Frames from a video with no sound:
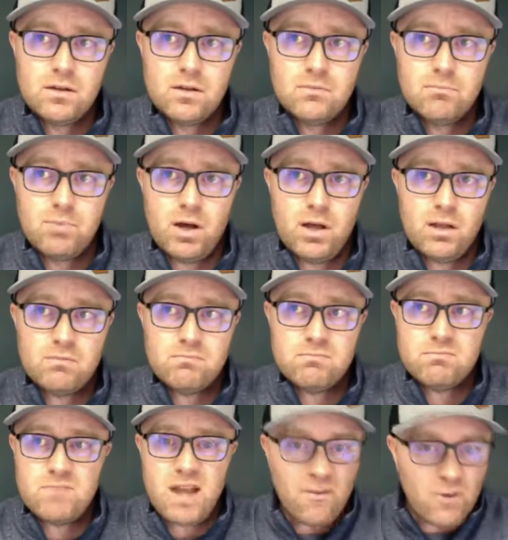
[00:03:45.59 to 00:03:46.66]
but
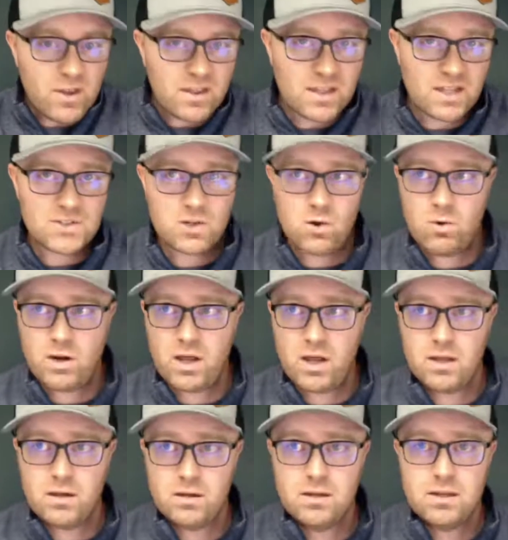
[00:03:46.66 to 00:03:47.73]
everything that's going
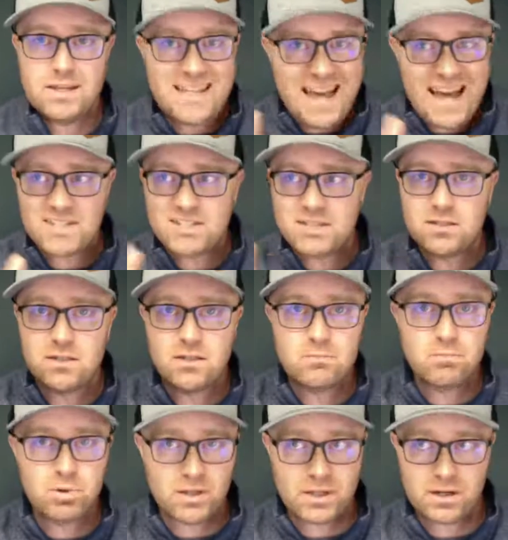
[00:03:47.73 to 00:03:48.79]
on? Yes,
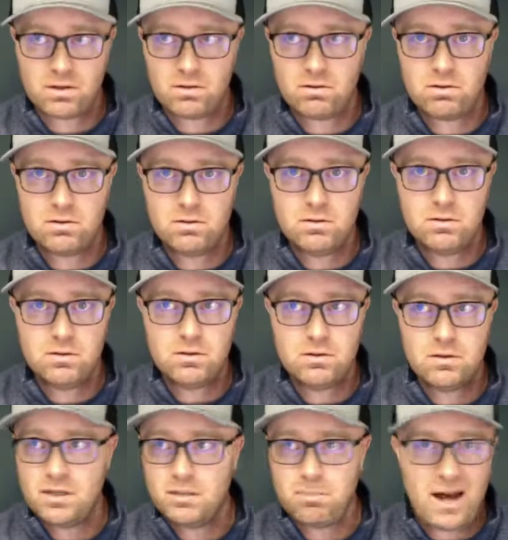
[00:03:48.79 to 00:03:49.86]
political
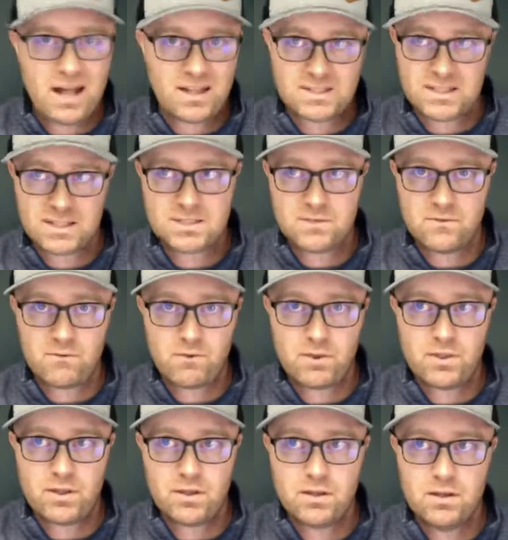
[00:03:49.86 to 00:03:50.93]
and the politics of
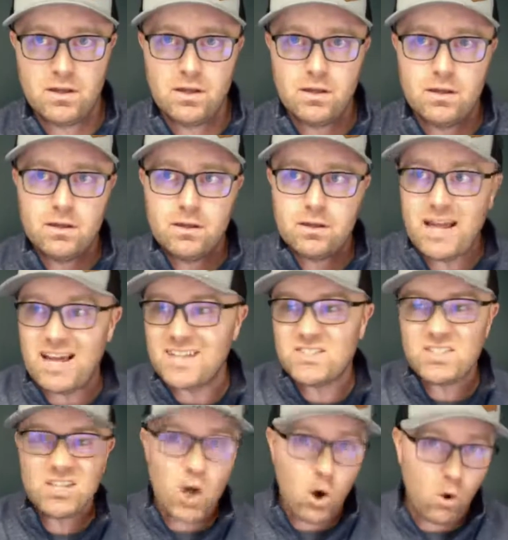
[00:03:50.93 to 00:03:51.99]
everything. Yes,
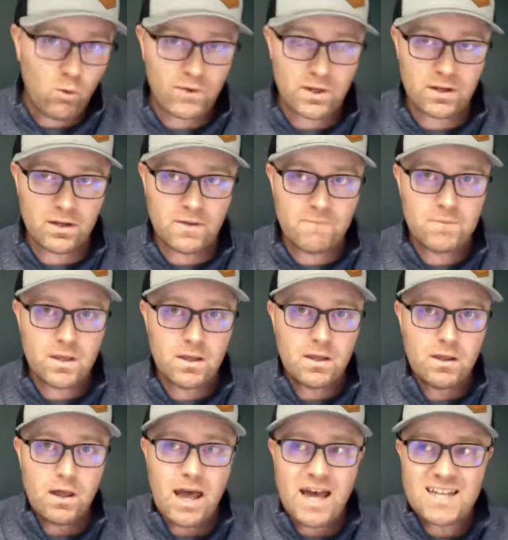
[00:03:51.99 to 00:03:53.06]
COVID.
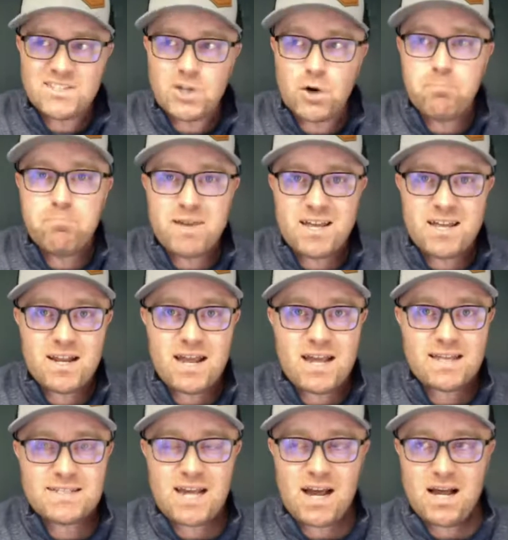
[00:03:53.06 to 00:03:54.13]
Has there been a
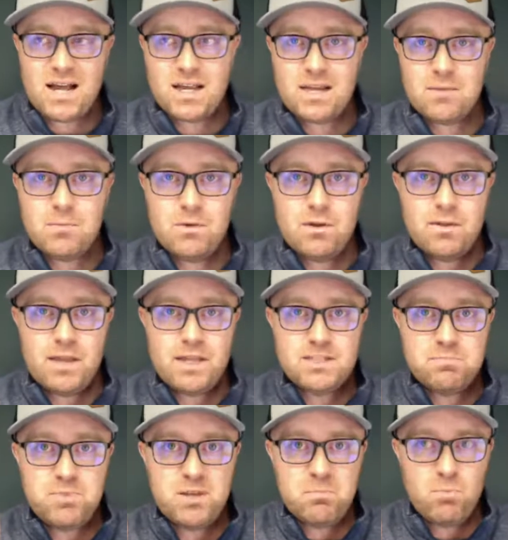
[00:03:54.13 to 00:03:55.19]
time that's
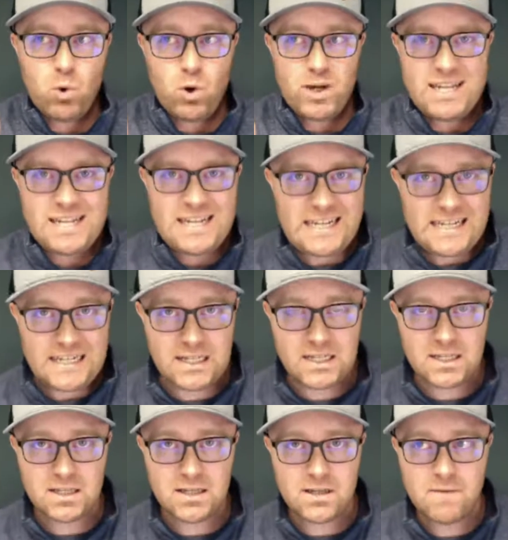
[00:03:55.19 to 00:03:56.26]
been more heated,
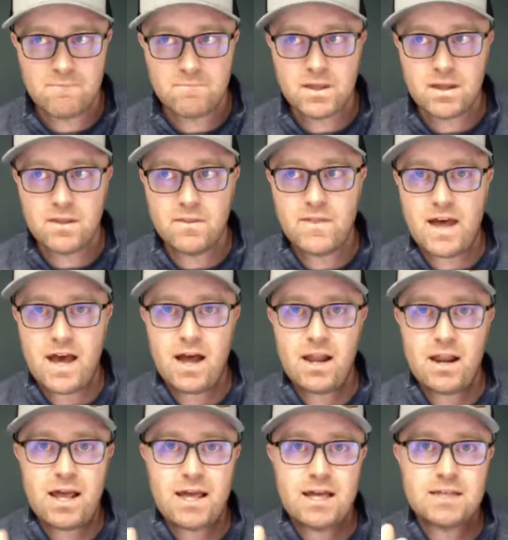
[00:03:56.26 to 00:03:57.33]
that
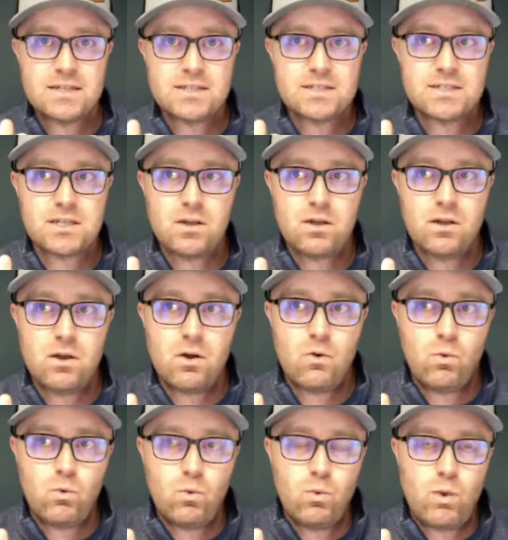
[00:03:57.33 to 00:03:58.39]
has
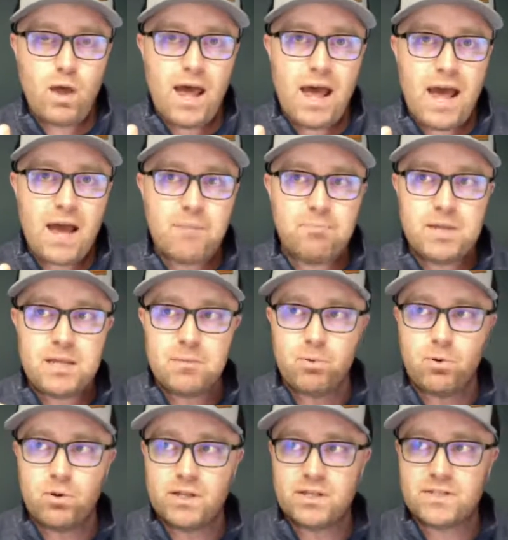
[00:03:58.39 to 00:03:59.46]
had
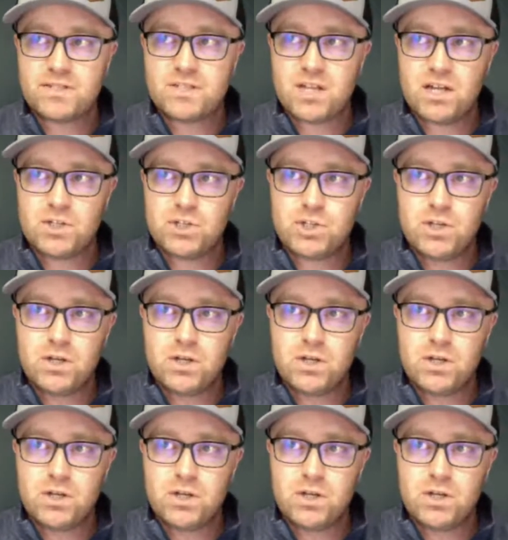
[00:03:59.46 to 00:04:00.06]
people in such